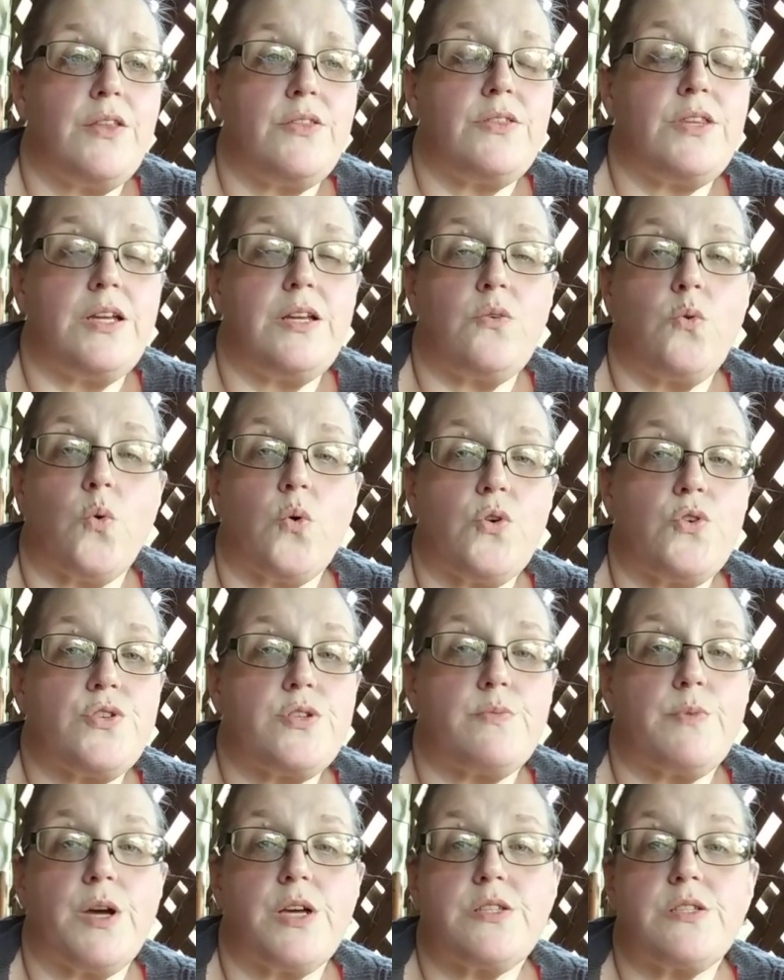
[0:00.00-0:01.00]
then order
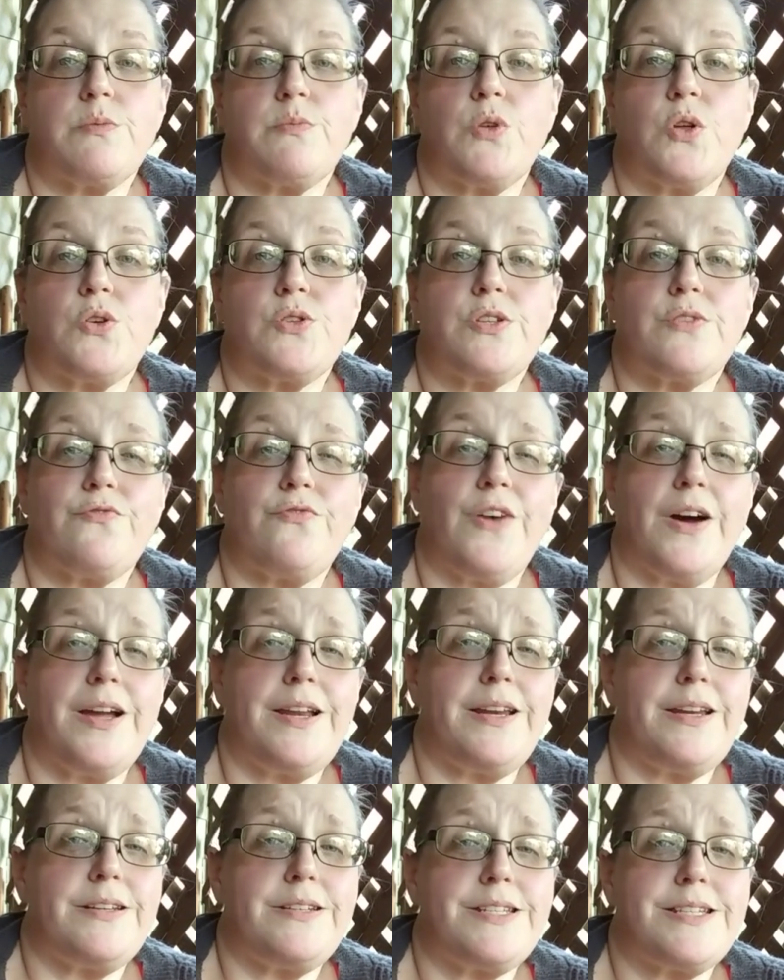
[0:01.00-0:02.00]
some custom clothes and
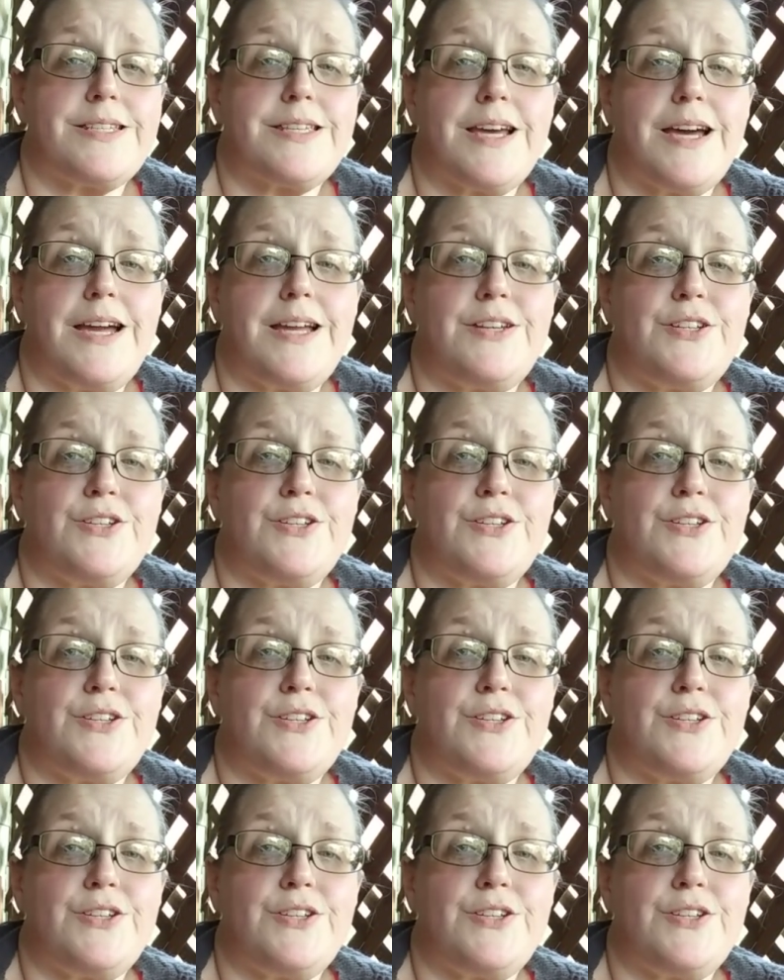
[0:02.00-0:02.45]
decide,